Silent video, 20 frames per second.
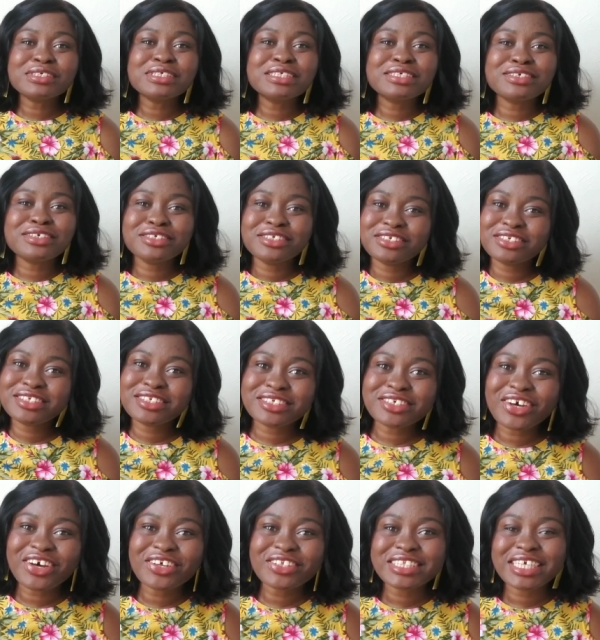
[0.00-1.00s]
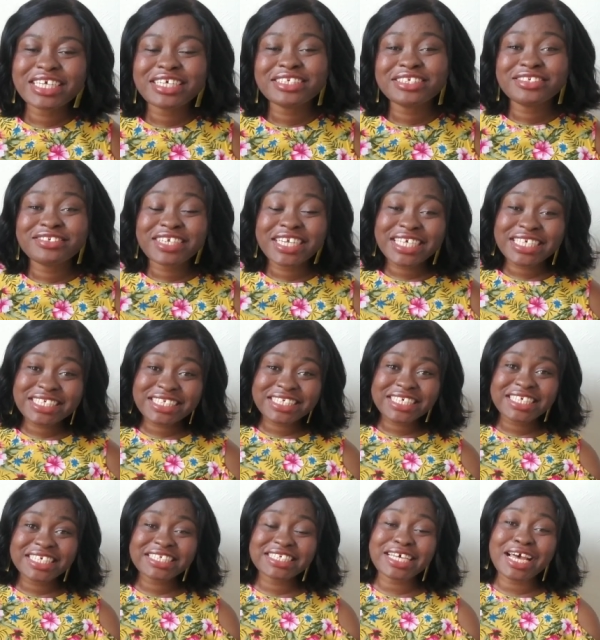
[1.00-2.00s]
So you saw the
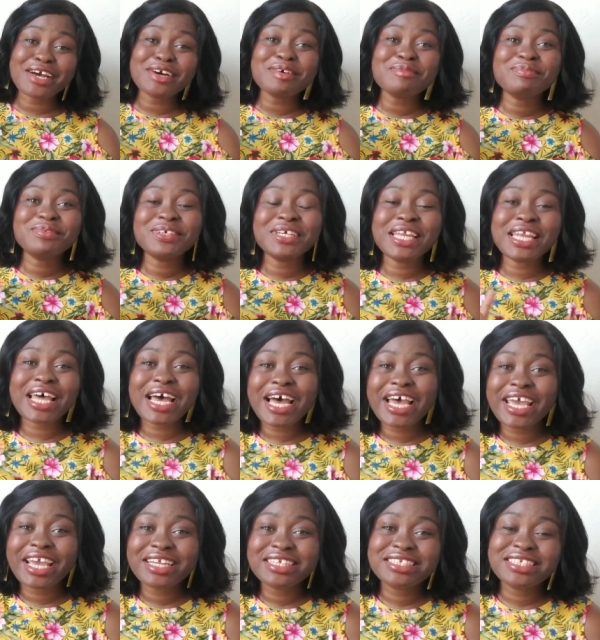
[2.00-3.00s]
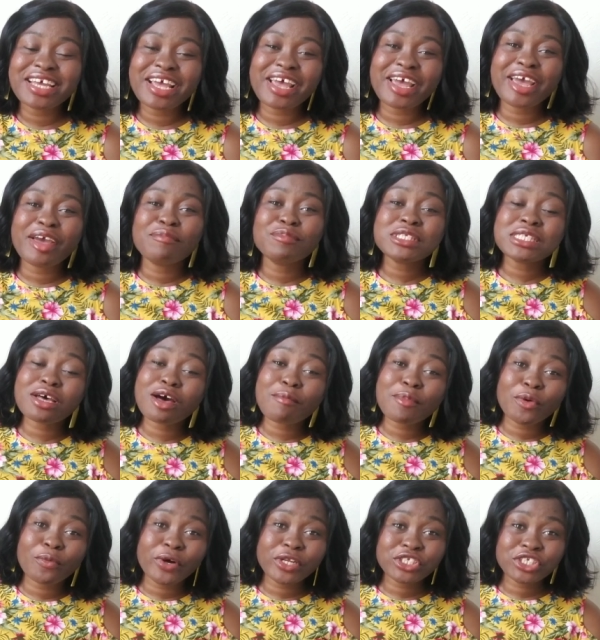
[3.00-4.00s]
dresses. I hope you liked them. Tell
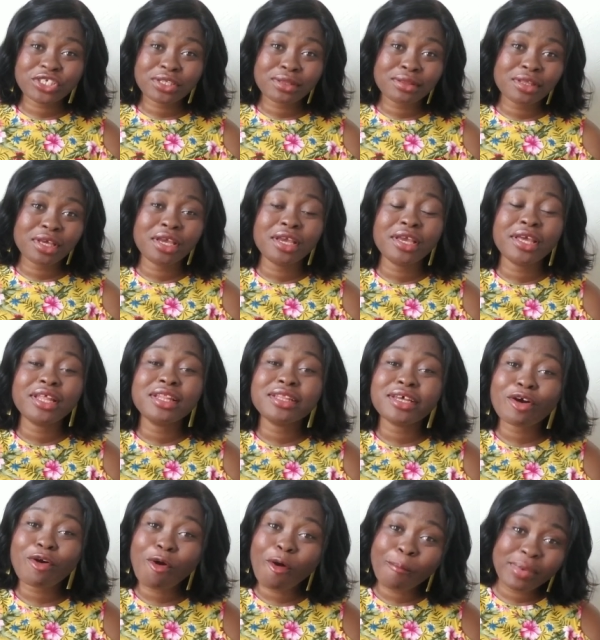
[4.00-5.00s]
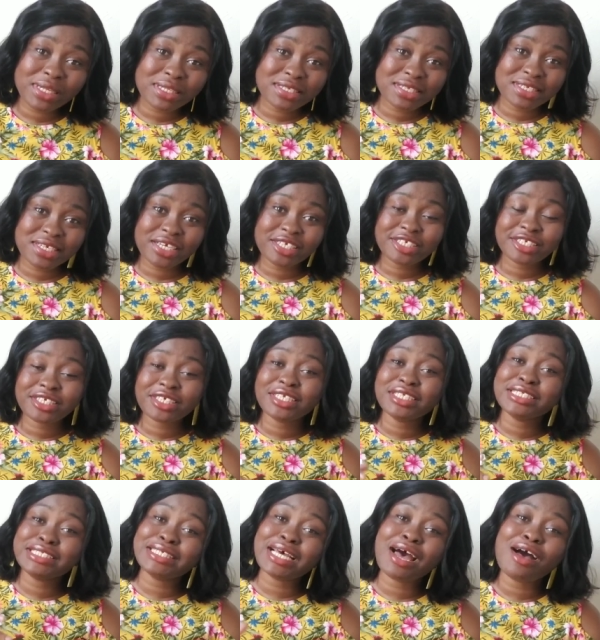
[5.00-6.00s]
me what you think in the comment
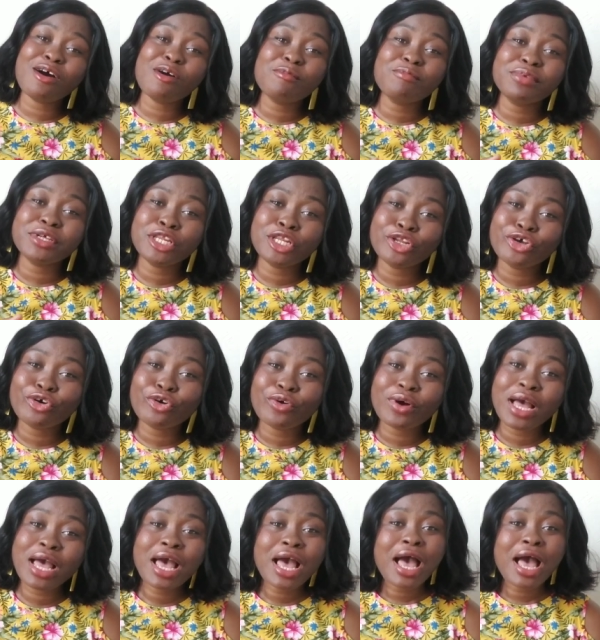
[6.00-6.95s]
section down below.